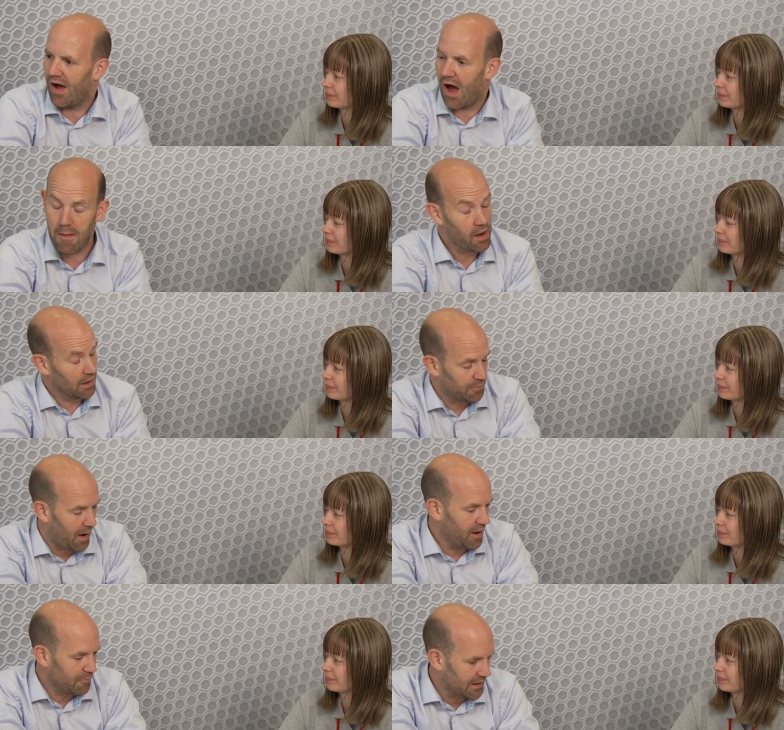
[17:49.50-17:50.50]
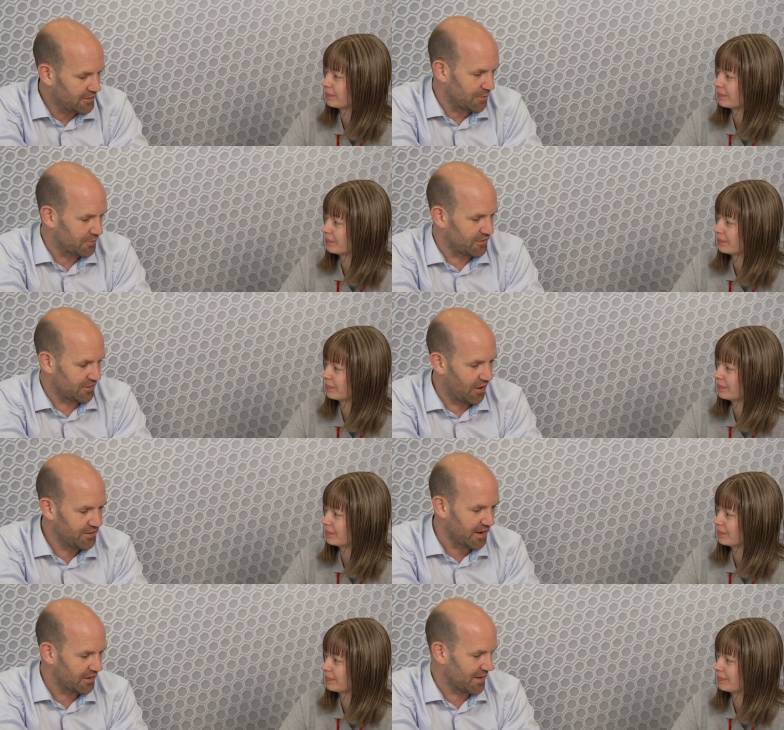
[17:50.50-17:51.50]
Speaker 1: I, mean, I love I love making chips because it's
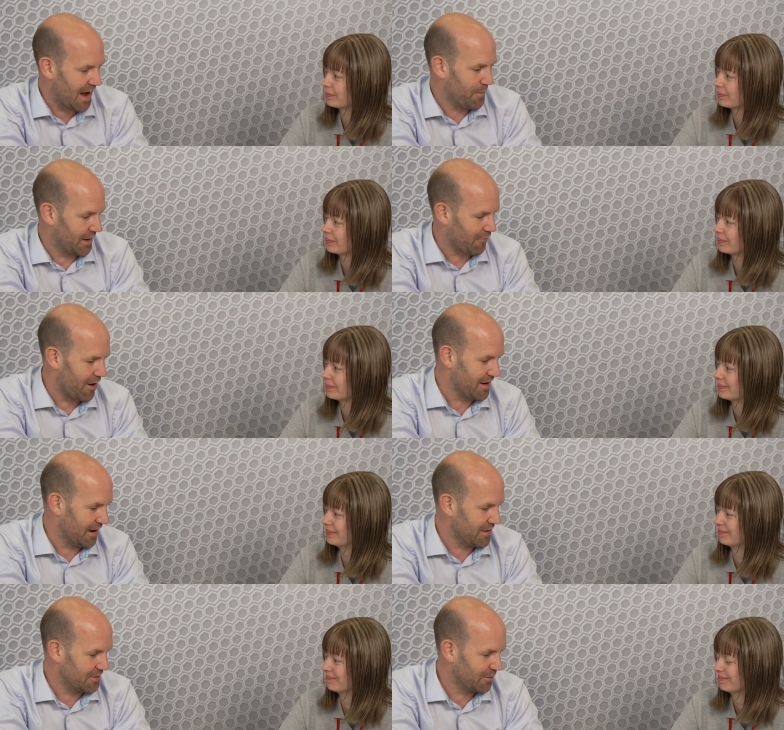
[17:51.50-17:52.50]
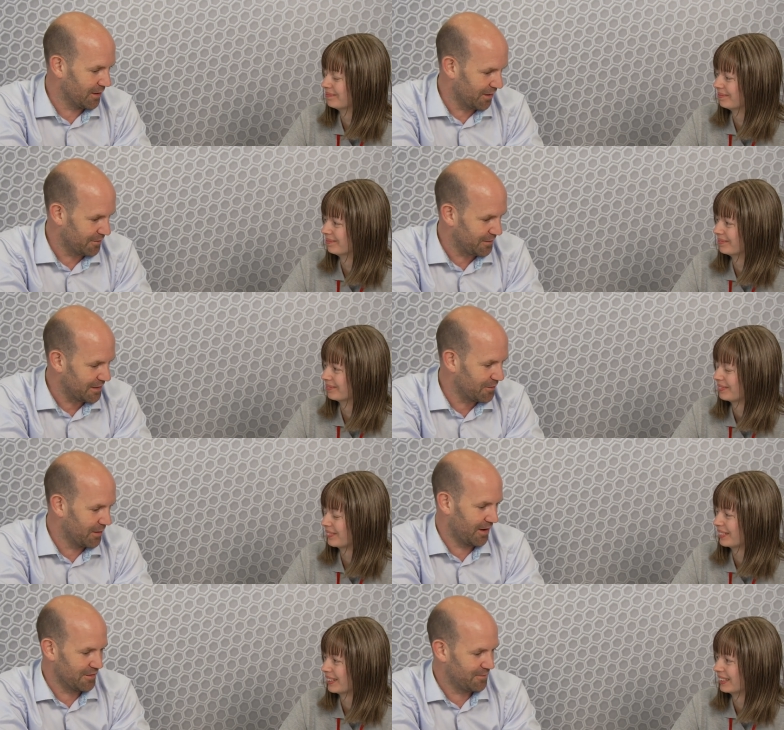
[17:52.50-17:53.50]
high stakes gambling, right? You know, you do a lot of you
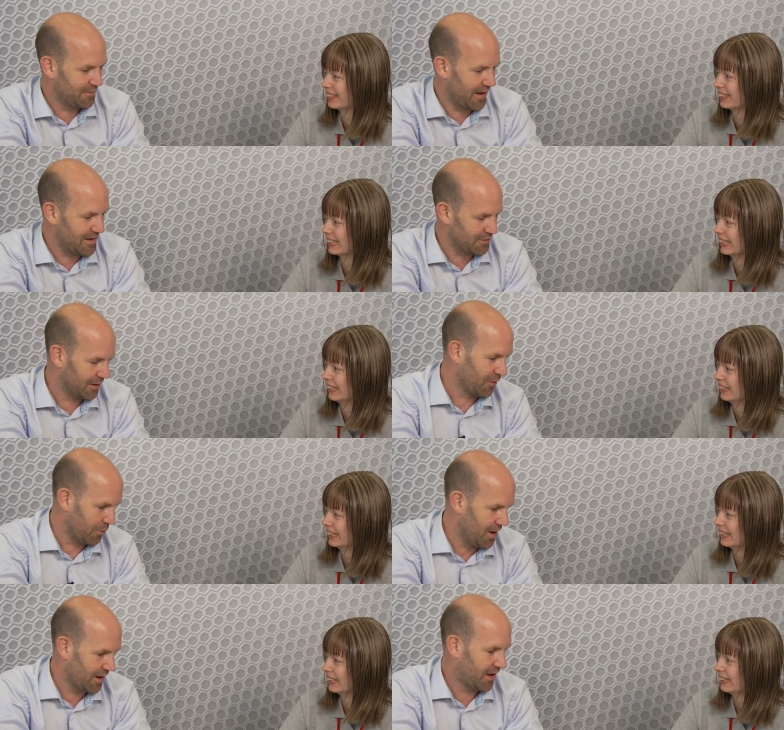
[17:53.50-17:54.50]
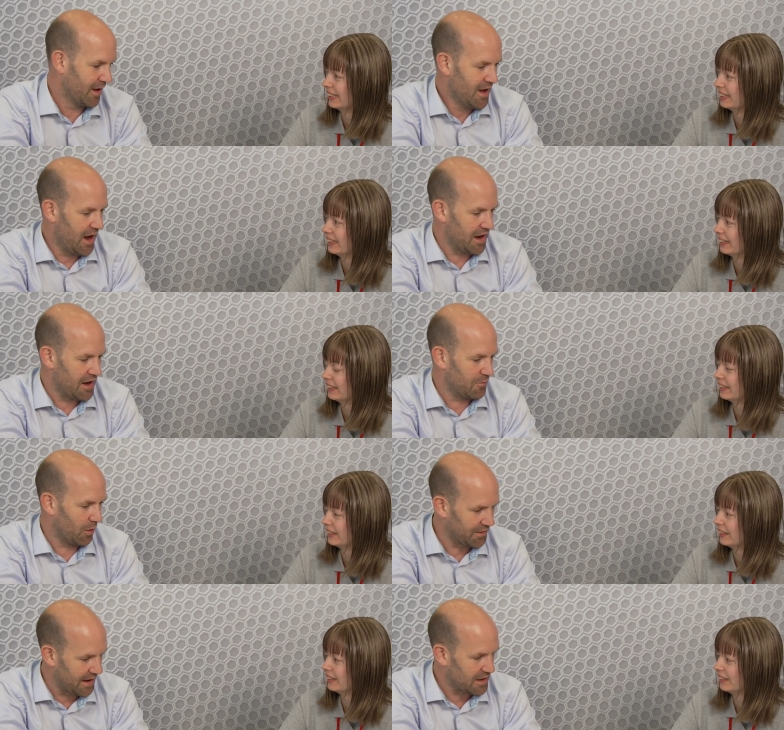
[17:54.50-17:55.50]
do a lot of uh, you do a lot of work, and
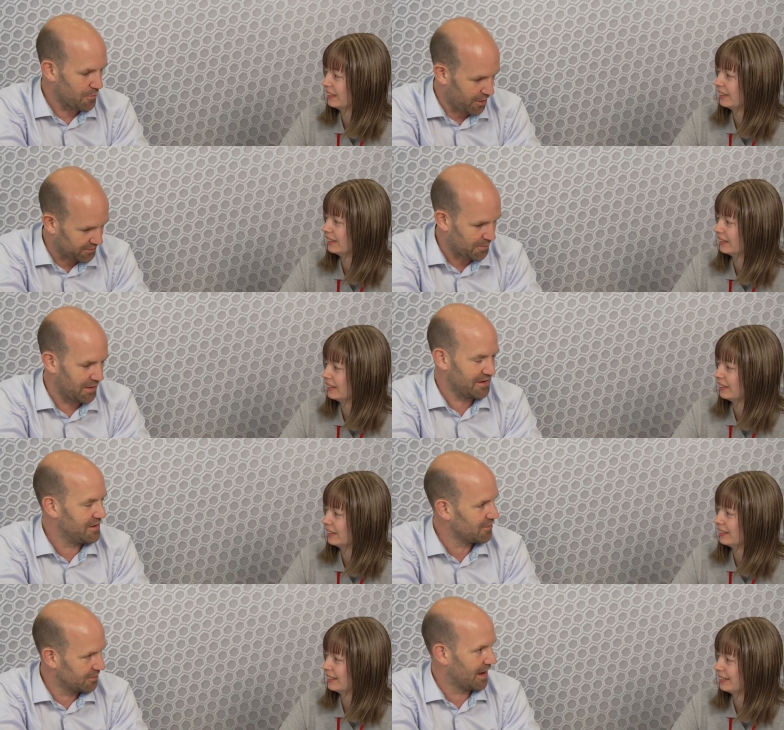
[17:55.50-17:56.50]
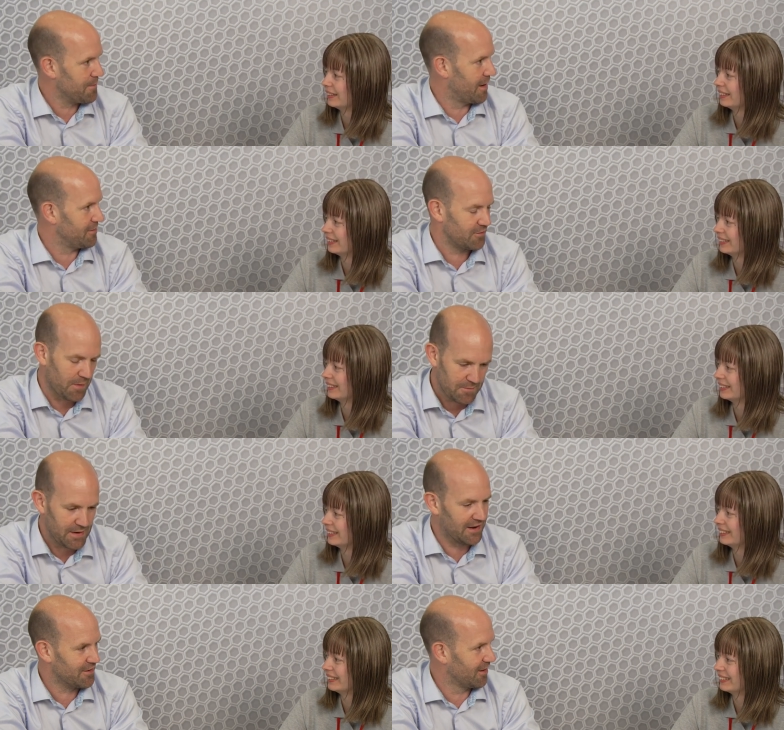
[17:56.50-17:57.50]
then one day you press a button and you do a tape out and you spend a
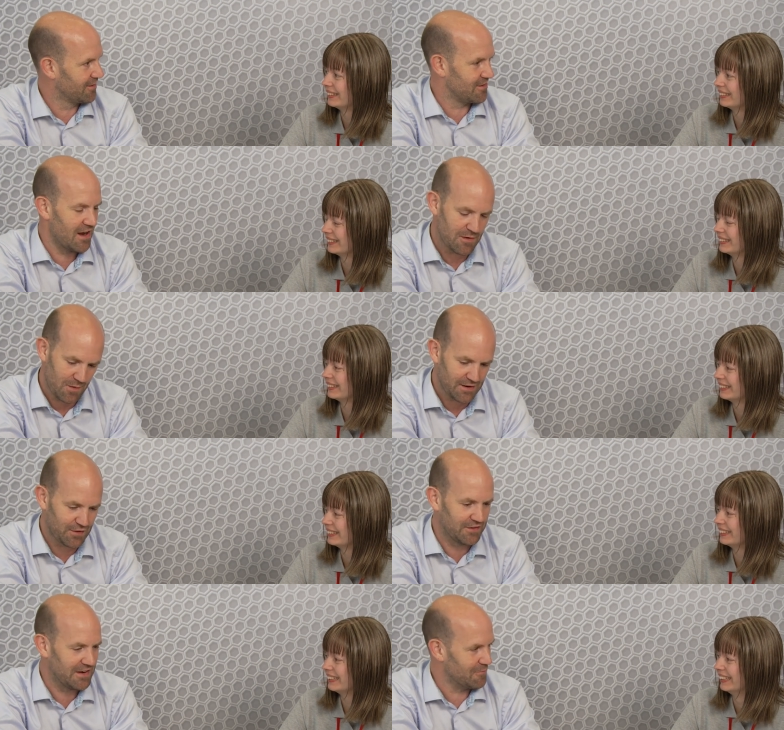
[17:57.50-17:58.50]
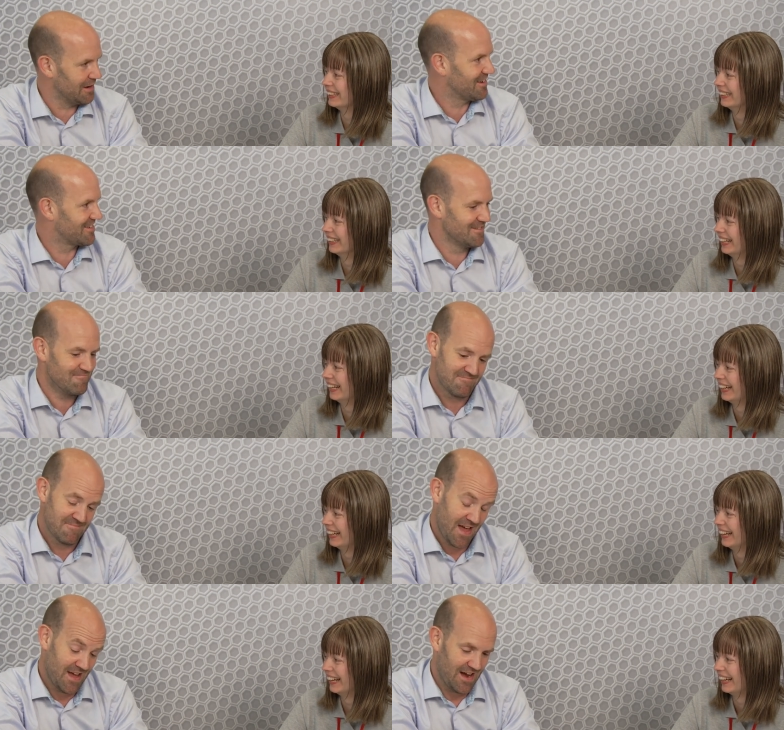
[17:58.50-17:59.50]
million dollars, and then you wait 13 weeks
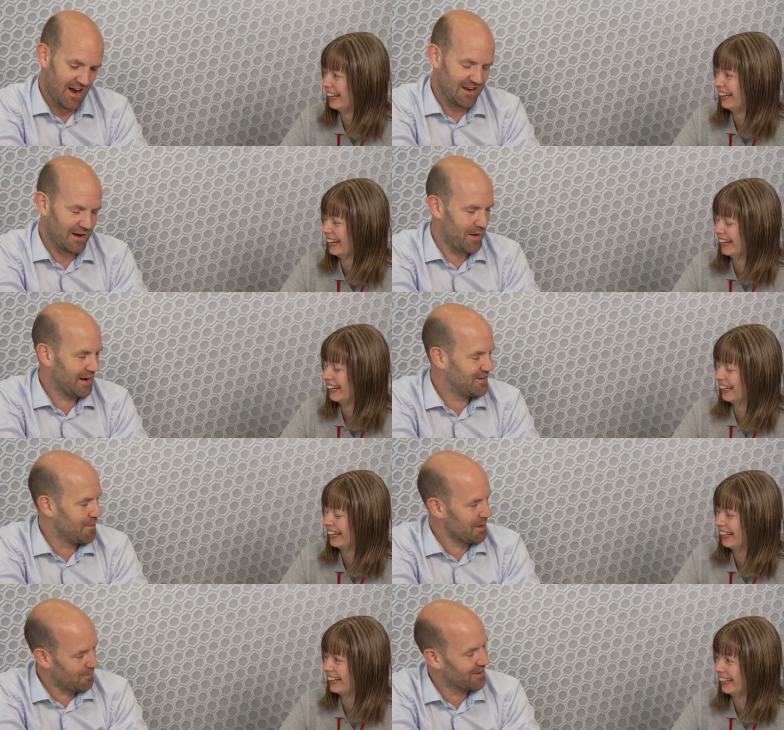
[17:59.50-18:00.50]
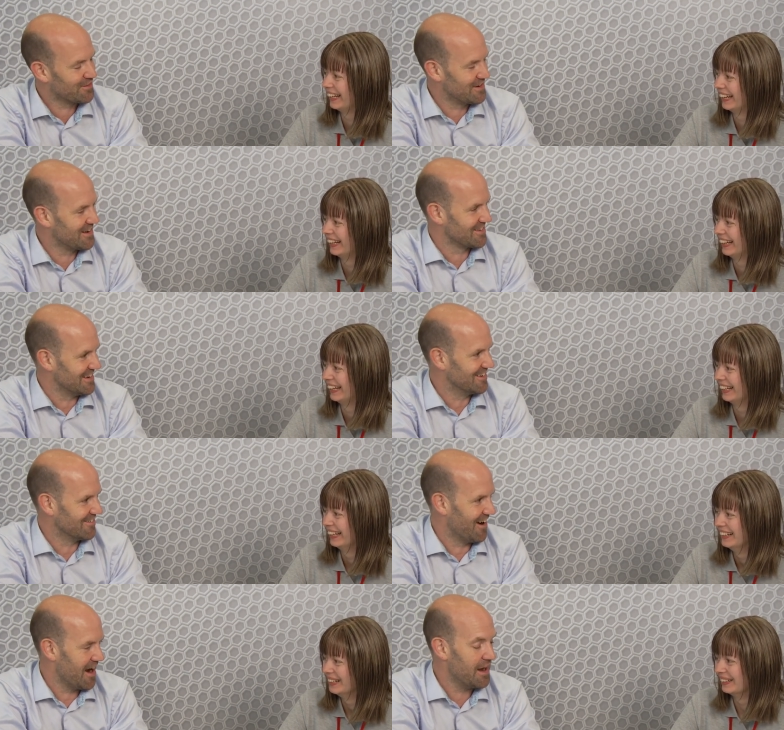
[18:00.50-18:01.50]
and you get back a chip and it works or it doesn't. Right?
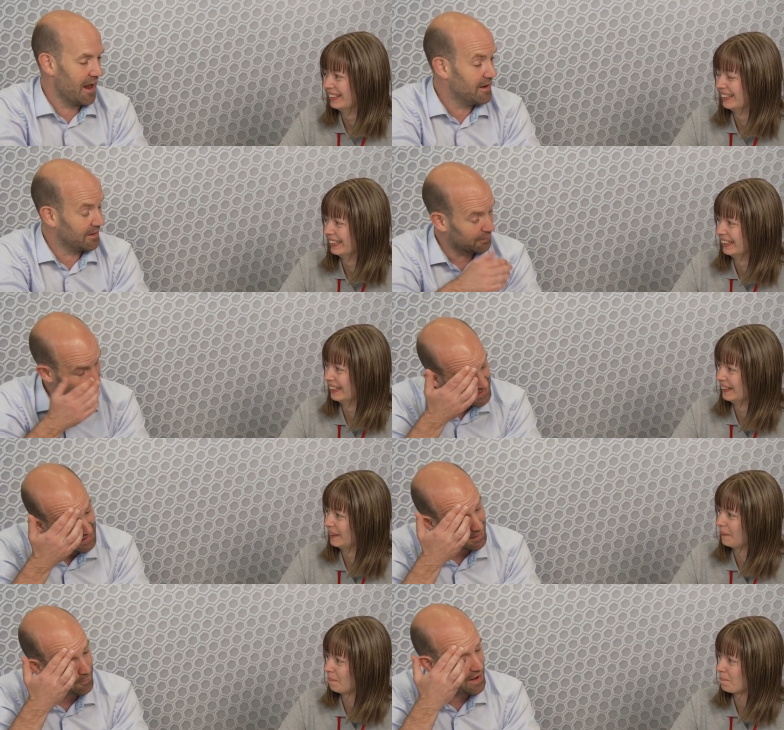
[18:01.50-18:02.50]
And, and the feeling